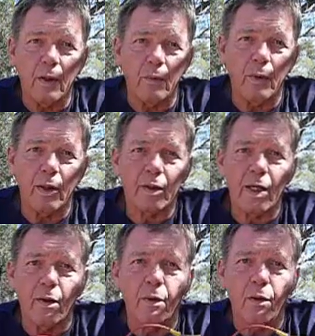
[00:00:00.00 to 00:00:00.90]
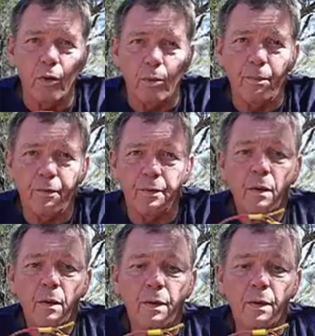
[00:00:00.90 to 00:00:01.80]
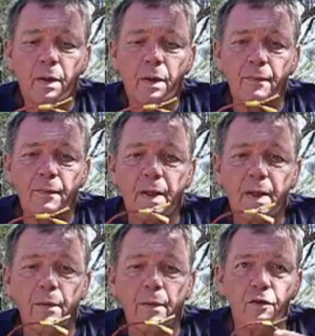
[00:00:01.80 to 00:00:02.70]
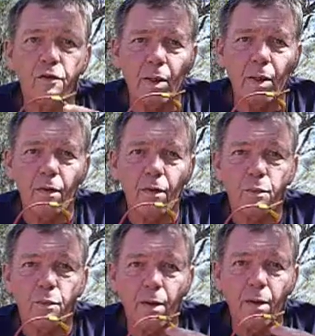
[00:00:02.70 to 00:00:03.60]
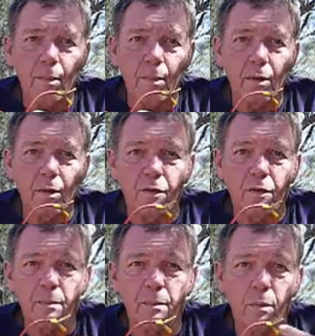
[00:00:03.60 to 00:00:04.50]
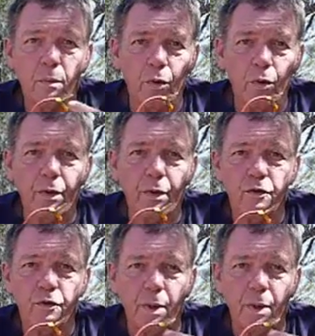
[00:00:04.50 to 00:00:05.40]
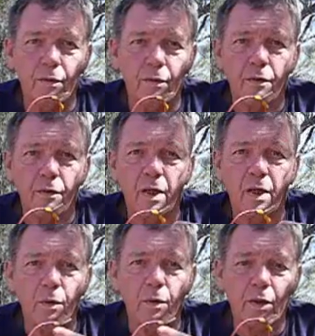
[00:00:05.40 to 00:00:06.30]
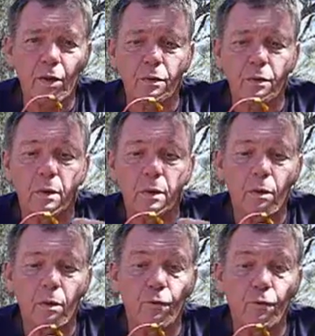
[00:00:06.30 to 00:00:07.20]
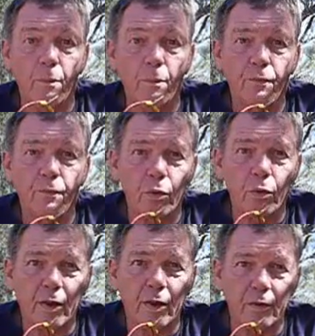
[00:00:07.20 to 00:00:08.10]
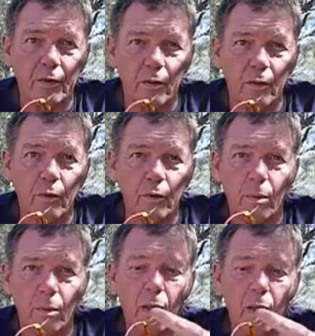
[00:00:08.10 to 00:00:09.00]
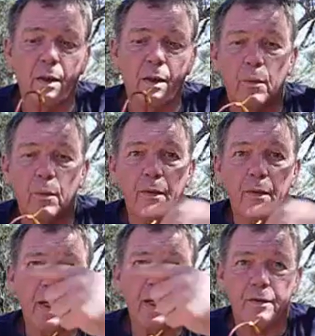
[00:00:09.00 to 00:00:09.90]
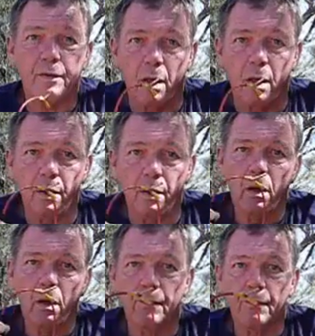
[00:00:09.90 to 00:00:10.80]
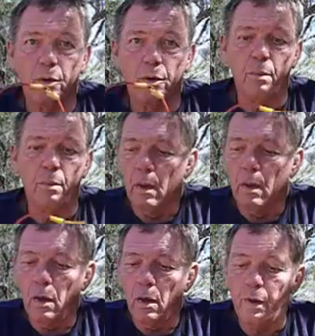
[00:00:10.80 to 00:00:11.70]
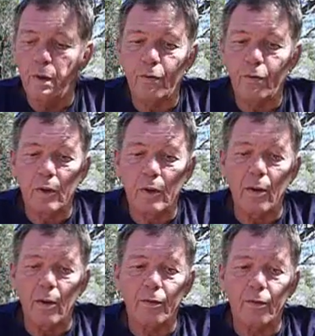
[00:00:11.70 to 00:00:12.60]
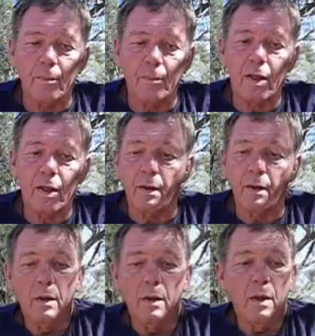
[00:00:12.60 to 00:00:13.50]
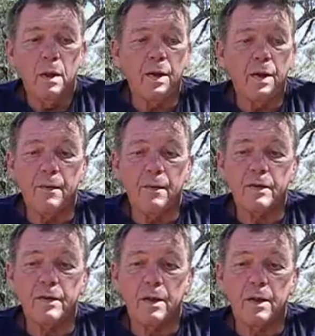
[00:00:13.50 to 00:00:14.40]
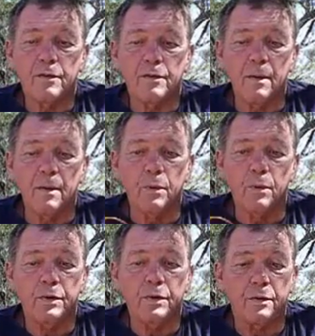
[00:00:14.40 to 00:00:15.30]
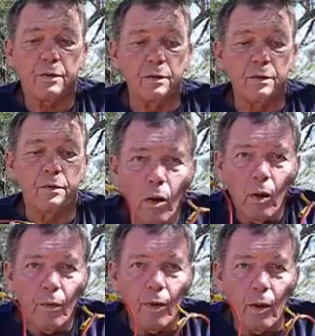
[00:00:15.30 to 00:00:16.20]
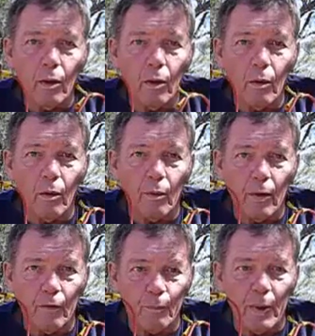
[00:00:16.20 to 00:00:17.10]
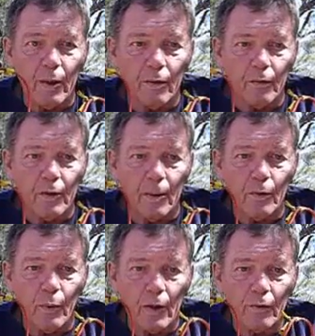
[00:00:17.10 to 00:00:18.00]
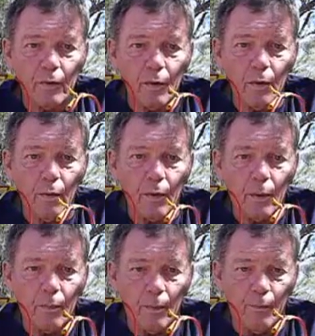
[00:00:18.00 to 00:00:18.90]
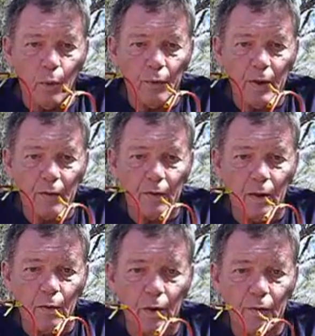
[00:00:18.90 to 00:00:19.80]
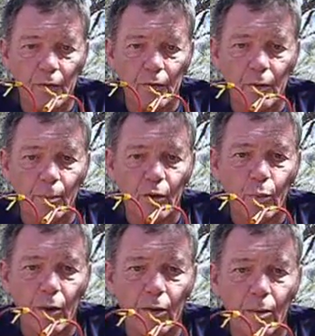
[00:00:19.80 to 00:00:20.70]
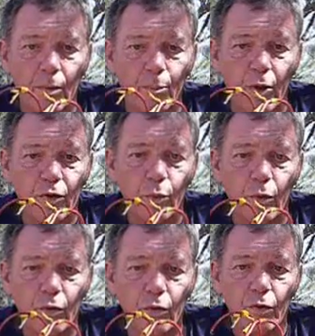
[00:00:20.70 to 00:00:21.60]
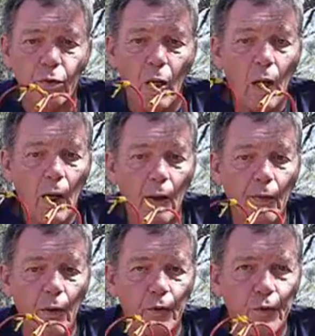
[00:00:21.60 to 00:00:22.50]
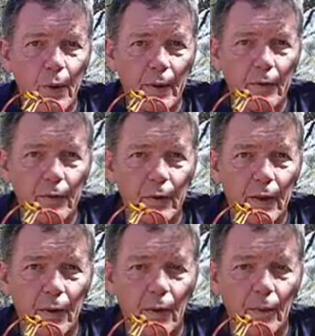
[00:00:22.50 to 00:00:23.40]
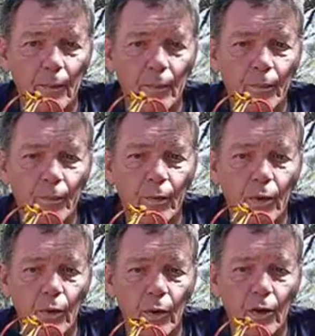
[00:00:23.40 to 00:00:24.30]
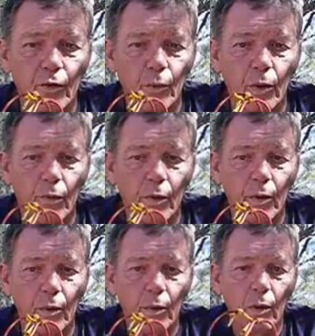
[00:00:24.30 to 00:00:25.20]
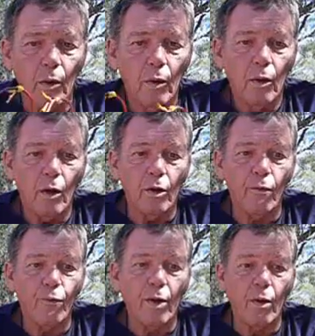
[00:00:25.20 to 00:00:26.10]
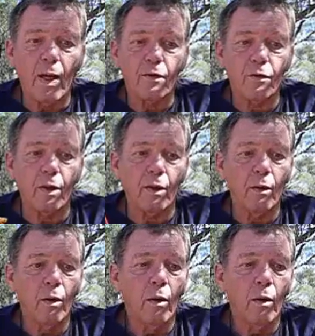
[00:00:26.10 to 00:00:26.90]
around current loops, then if the current is spinning this way, the magnetism also spins in the same direction, and it forms a vortex in the root and around the outside of the loop. And when two currents come together and they have exactly the same vortexes, then they're spinning in the same direction. The vortex increases in between them, the pressure reduces, and they're attracted together. They're doing less work there. And if they're actually